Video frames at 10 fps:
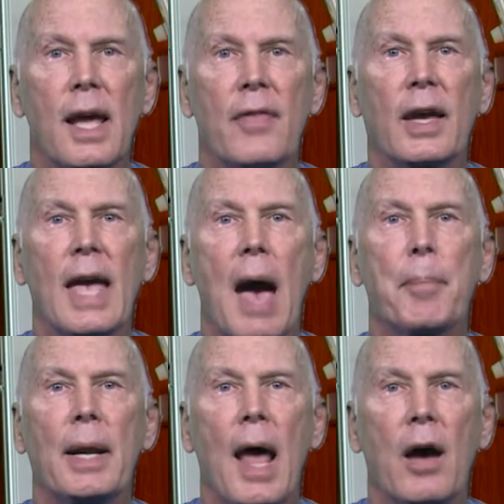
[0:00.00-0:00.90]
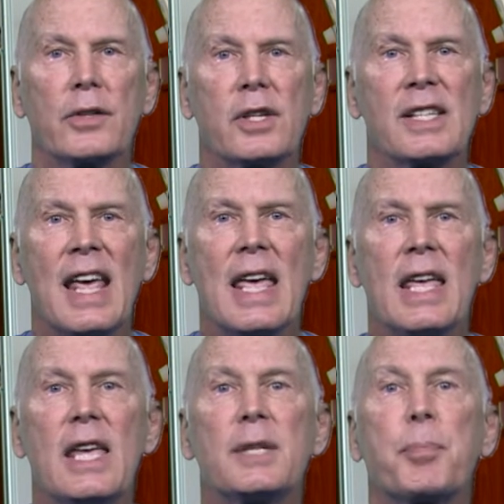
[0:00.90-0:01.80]
and the gap analysis
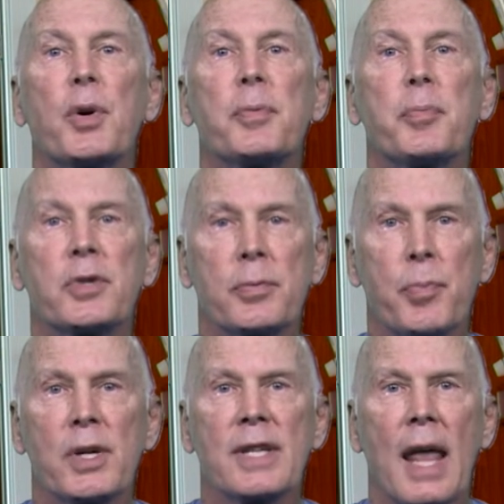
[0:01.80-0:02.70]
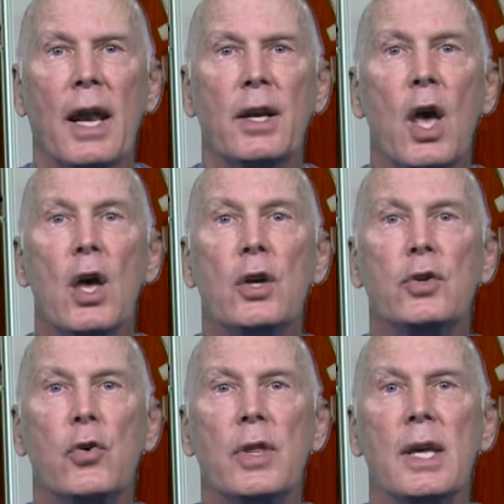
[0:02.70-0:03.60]
is presented
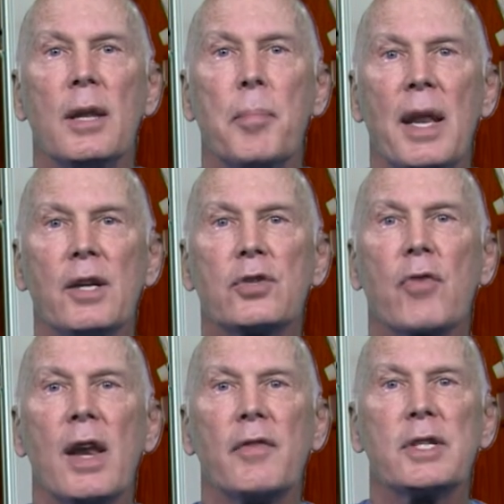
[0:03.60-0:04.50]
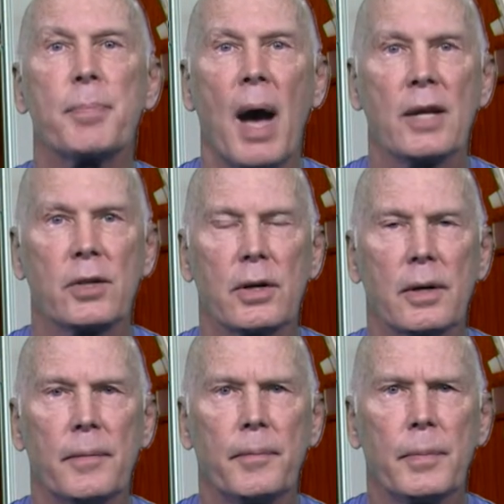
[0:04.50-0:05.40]
to the administrative sponsor.
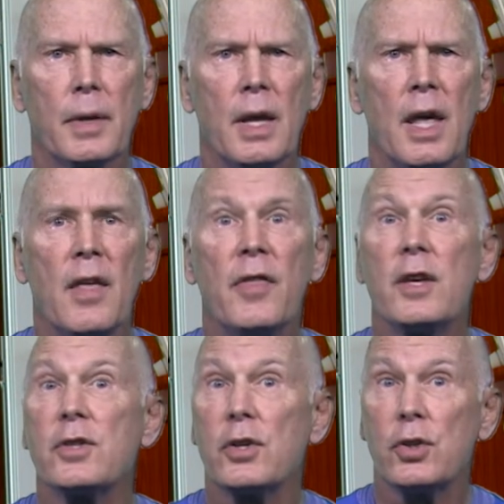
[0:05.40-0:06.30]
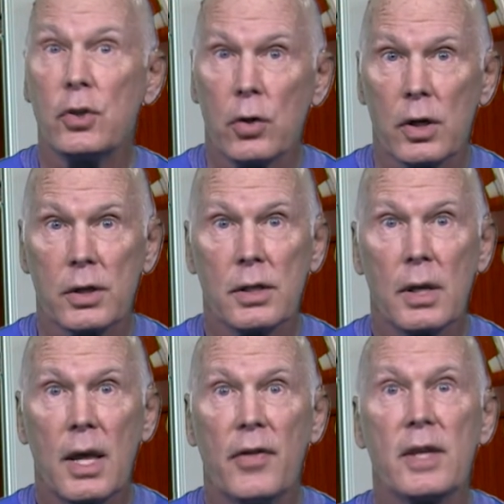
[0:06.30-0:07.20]
This assures
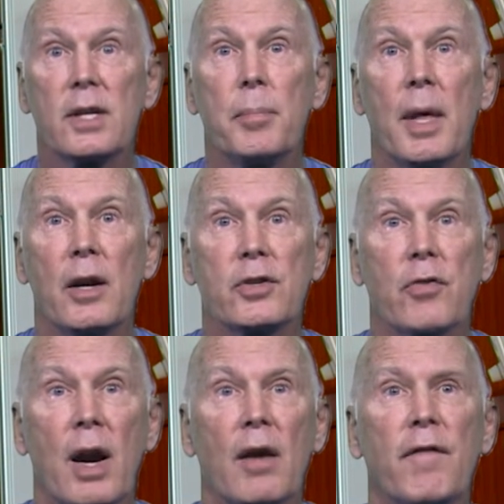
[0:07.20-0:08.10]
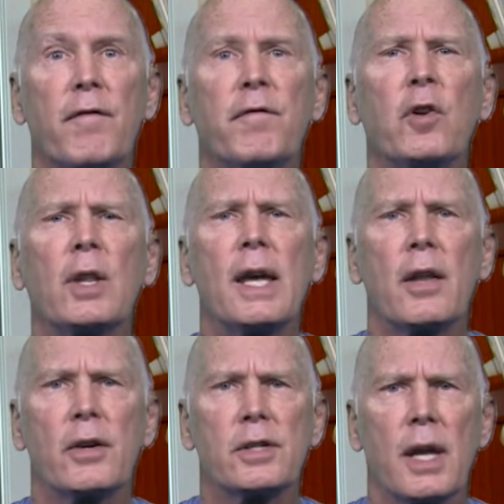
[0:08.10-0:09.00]
this administrator fully
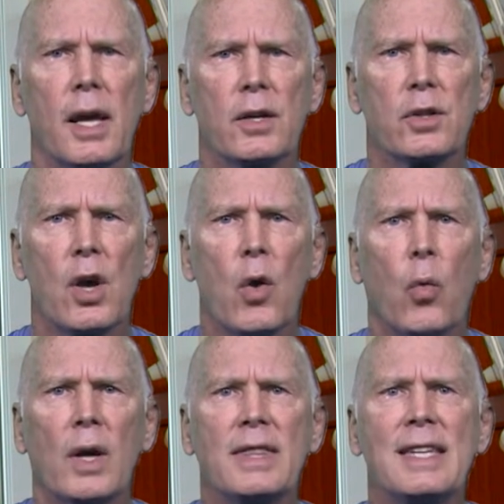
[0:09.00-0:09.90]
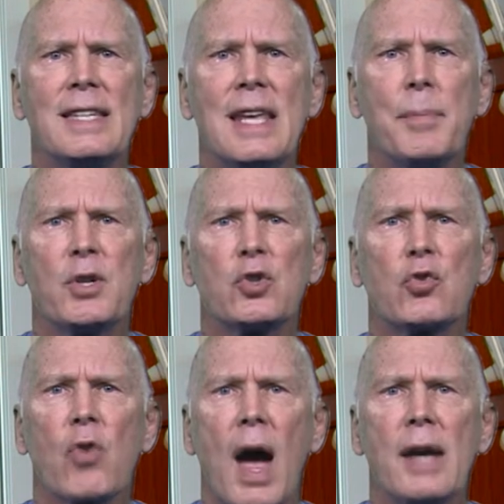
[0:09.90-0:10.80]
understands what the team is
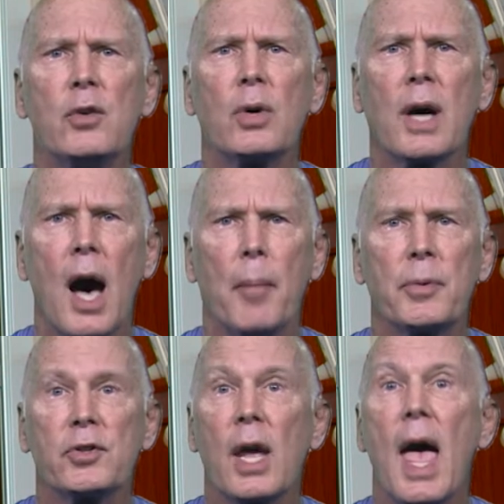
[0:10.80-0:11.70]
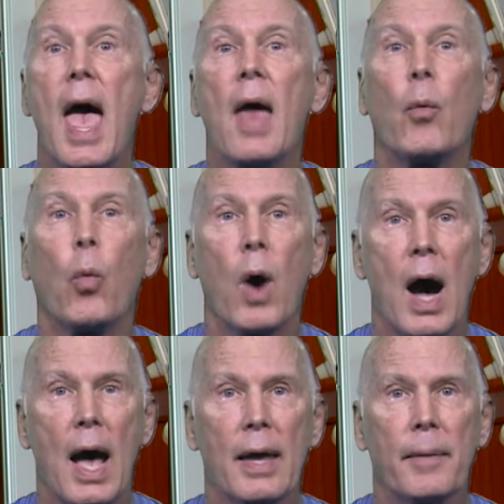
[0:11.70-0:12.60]
trying to accomplish and why.